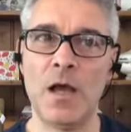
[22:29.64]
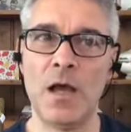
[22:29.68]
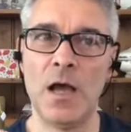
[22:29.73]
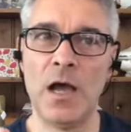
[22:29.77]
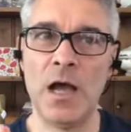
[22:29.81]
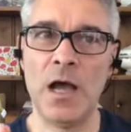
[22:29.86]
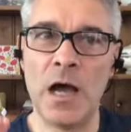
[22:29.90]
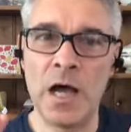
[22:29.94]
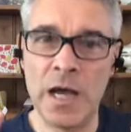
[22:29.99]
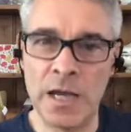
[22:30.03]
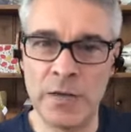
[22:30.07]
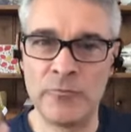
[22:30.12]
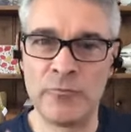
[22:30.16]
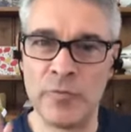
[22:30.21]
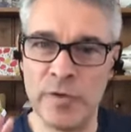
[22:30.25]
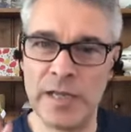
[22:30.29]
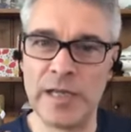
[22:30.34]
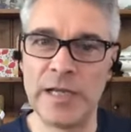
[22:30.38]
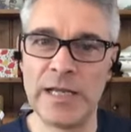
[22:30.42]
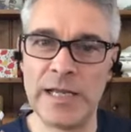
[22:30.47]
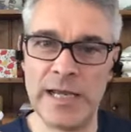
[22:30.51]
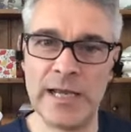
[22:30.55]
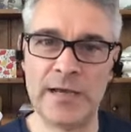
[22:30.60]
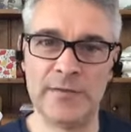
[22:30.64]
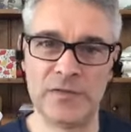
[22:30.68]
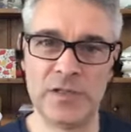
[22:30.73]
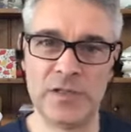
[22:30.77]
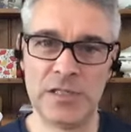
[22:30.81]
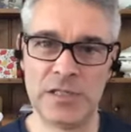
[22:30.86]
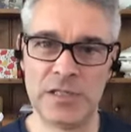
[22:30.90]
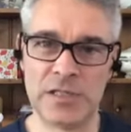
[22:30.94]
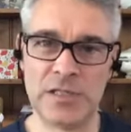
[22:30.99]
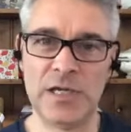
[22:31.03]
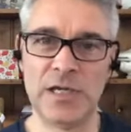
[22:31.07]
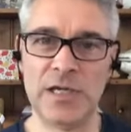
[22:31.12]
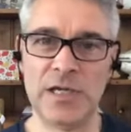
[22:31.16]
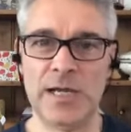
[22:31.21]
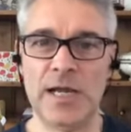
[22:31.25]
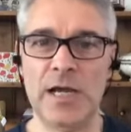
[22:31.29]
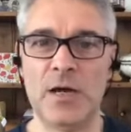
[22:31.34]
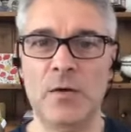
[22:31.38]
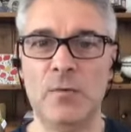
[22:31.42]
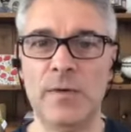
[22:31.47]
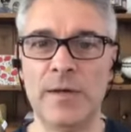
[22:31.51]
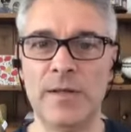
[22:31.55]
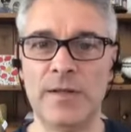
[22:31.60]
i really have to decide
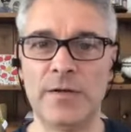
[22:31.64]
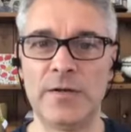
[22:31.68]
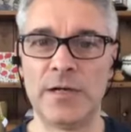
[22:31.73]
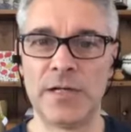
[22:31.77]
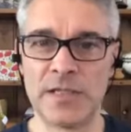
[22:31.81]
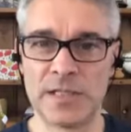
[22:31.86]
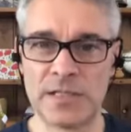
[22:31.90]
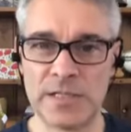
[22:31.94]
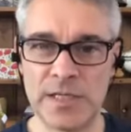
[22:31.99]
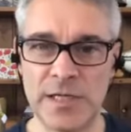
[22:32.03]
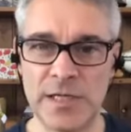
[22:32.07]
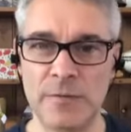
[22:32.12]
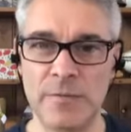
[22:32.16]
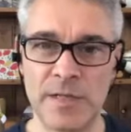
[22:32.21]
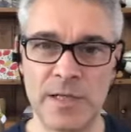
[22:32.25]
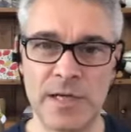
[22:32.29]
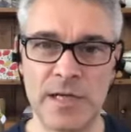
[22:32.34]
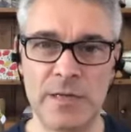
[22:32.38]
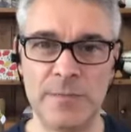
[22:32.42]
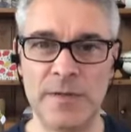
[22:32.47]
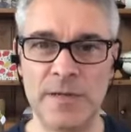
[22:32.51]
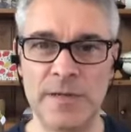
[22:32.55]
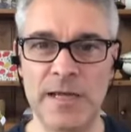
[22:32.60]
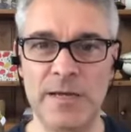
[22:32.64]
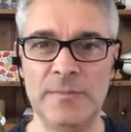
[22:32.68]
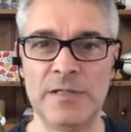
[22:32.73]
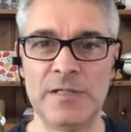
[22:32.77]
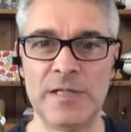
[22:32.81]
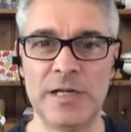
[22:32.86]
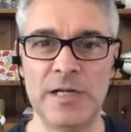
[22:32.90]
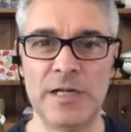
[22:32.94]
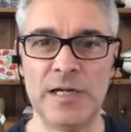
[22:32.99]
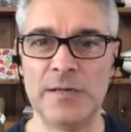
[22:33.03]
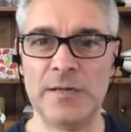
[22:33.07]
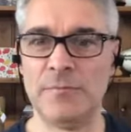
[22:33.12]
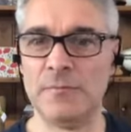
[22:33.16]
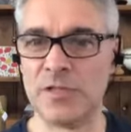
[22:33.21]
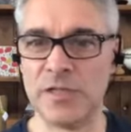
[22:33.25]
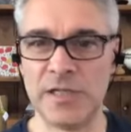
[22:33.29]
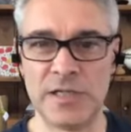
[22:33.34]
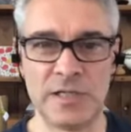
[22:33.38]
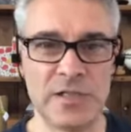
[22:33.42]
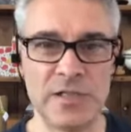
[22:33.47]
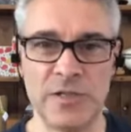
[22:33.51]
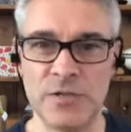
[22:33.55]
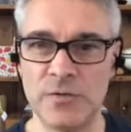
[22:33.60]
now whether i stay with ibm until i'm
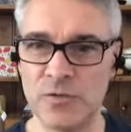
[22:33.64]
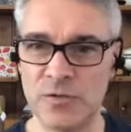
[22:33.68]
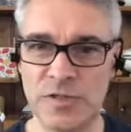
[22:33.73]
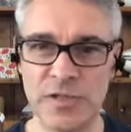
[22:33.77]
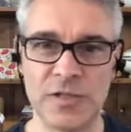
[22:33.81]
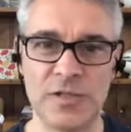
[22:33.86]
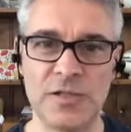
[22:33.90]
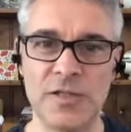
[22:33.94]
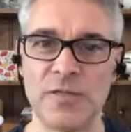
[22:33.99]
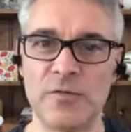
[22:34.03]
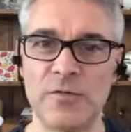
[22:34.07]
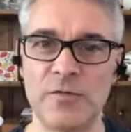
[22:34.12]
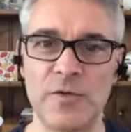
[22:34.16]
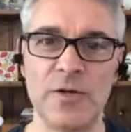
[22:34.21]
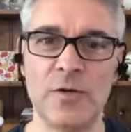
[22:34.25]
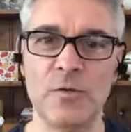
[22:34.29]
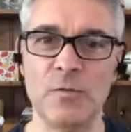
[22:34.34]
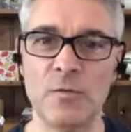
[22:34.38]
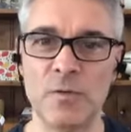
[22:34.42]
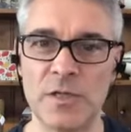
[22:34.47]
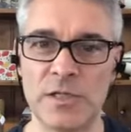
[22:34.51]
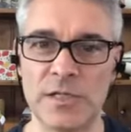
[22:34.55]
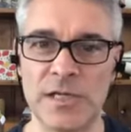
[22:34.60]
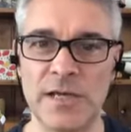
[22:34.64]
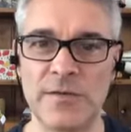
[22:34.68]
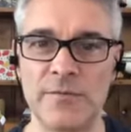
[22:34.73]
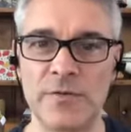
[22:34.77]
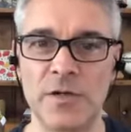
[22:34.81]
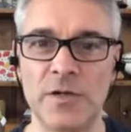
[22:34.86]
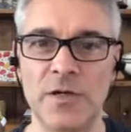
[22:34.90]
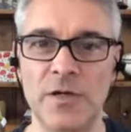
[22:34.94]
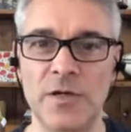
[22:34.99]
60 or 63 or whatever